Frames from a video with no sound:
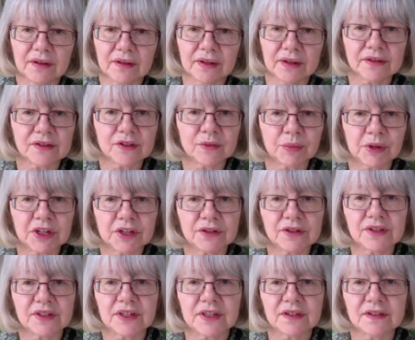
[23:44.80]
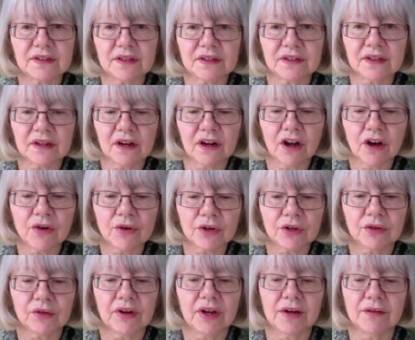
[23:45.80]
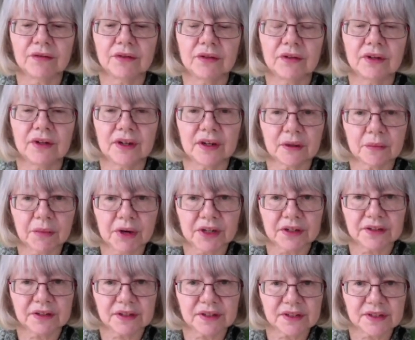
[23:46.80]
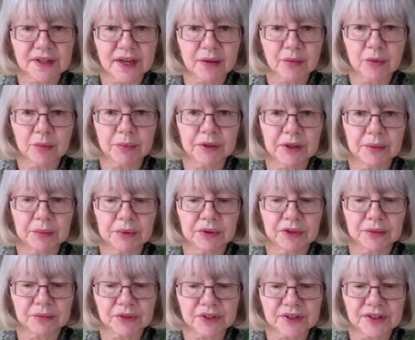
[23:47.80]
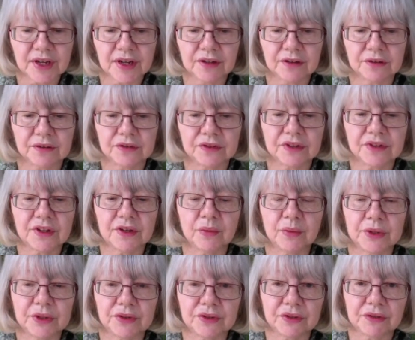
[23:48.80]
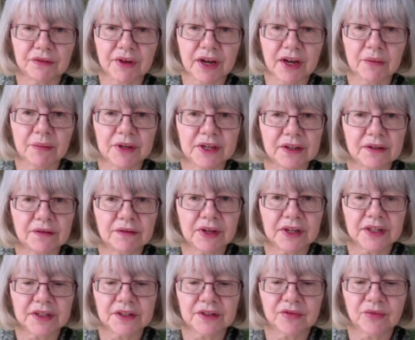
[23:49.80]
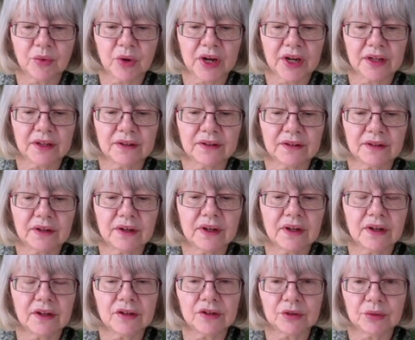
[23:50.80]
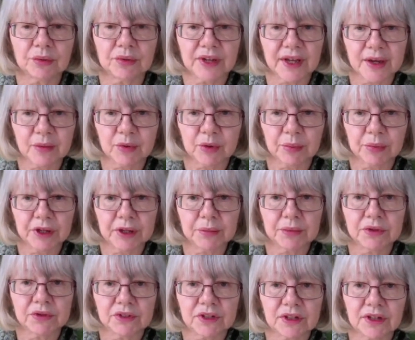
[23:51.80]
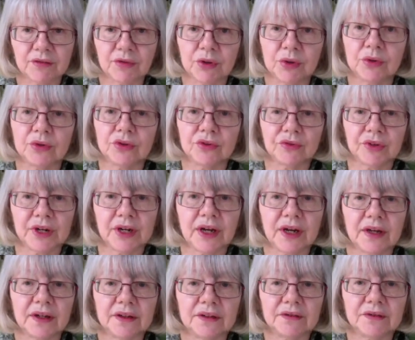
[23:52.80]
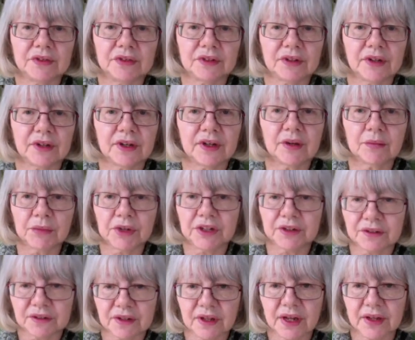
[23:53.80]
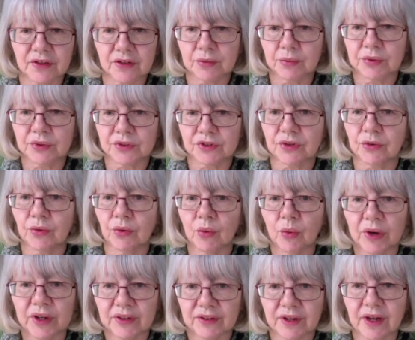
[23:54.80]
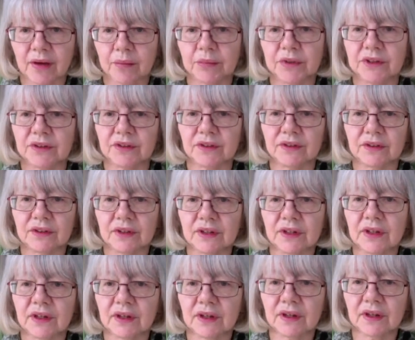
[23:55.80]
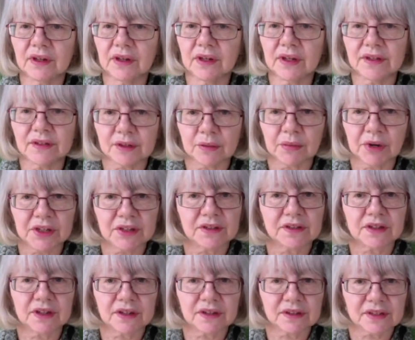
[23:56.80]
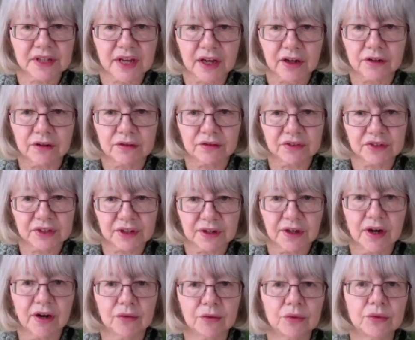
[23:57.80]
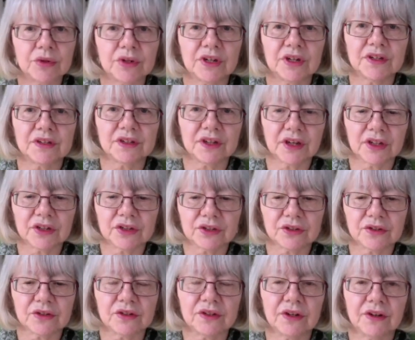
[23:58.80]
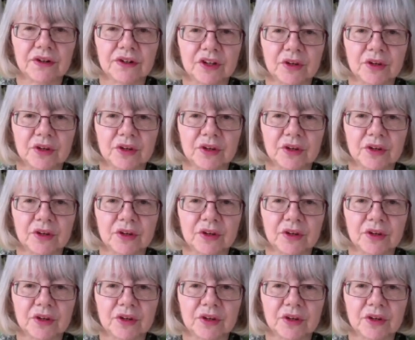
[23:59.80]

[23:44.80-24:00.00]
This is because it's at a local level and amongst disabled people themselves that we'll develop innovative ways to enable people to live ordinary lives, because that's what's always happened. It's amongst ourselves and our organisations and our